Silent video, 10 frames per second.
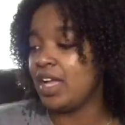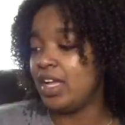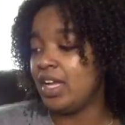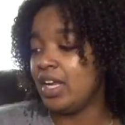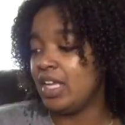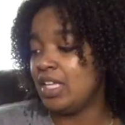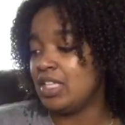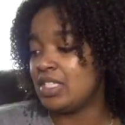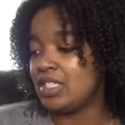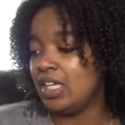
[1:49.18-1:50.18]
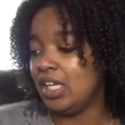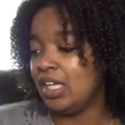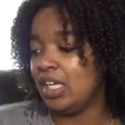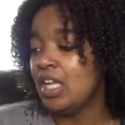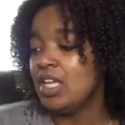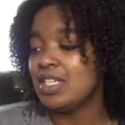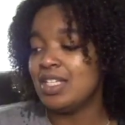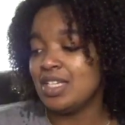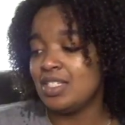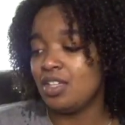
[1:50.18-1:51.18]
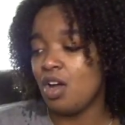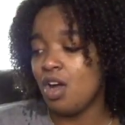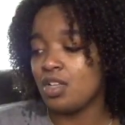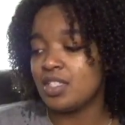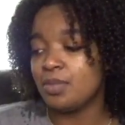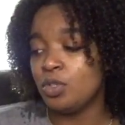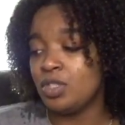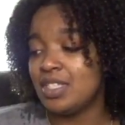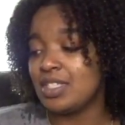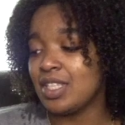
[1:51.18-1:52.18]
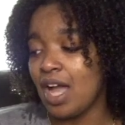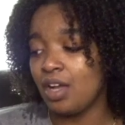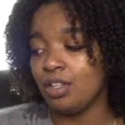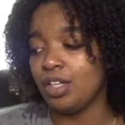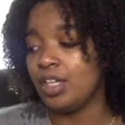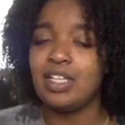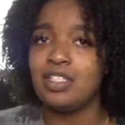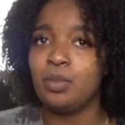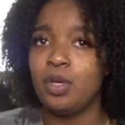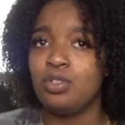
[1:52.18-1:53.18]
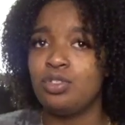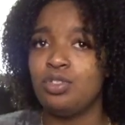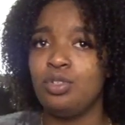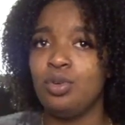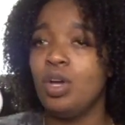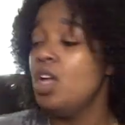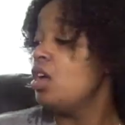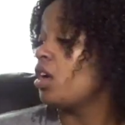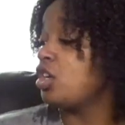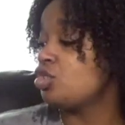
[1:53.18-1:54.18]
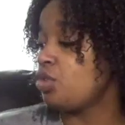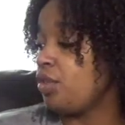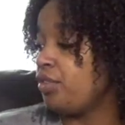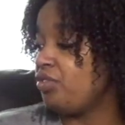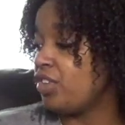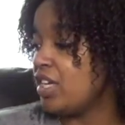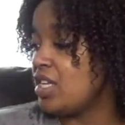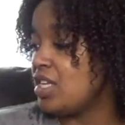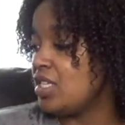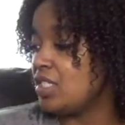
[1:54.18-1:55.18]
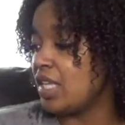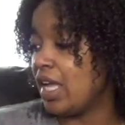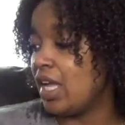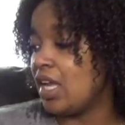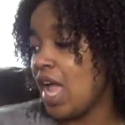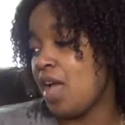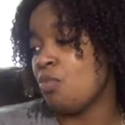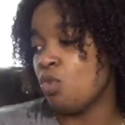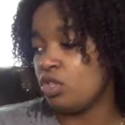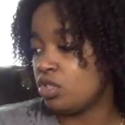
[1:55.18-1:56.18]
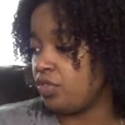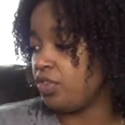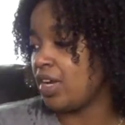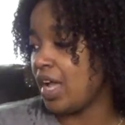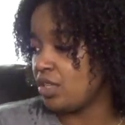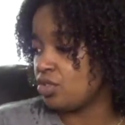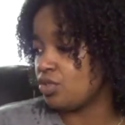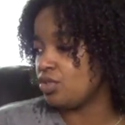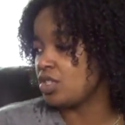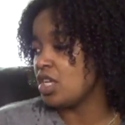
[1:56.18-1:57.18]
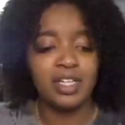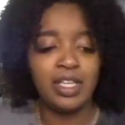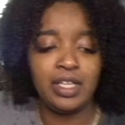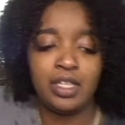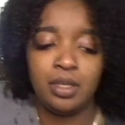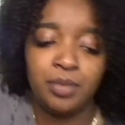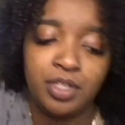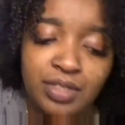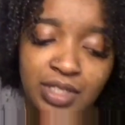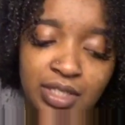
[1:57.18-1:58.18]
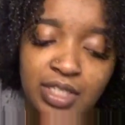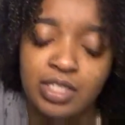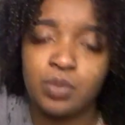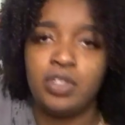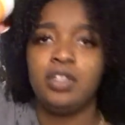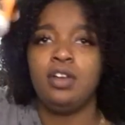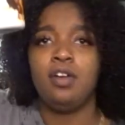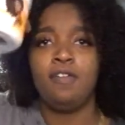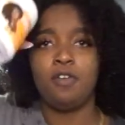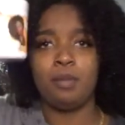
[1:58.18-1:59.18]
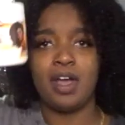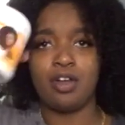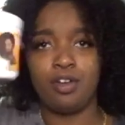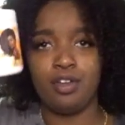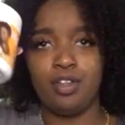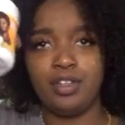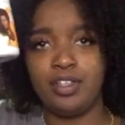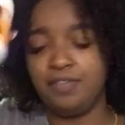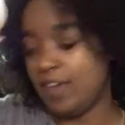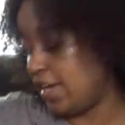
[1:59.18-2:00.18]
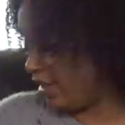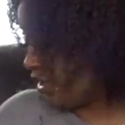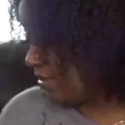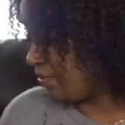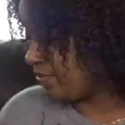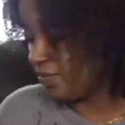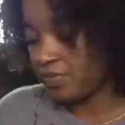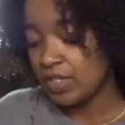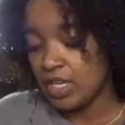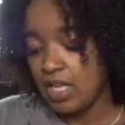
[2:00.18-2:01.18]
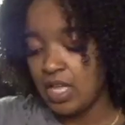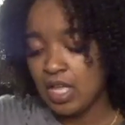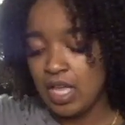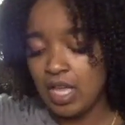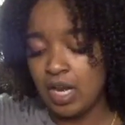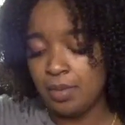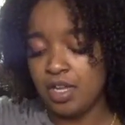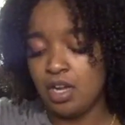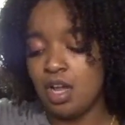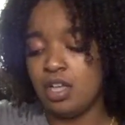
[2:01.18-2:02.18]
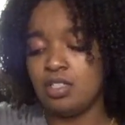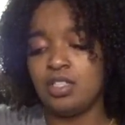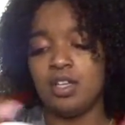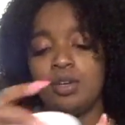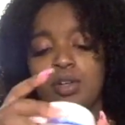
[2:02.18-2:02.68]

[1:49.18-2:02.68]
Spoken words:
Right here is the Does It All Smoothie Styler. It's supposed to control the frizz and add moisture for naturals. I'm gonna end up using this one for my curl definer. And I'm gonna also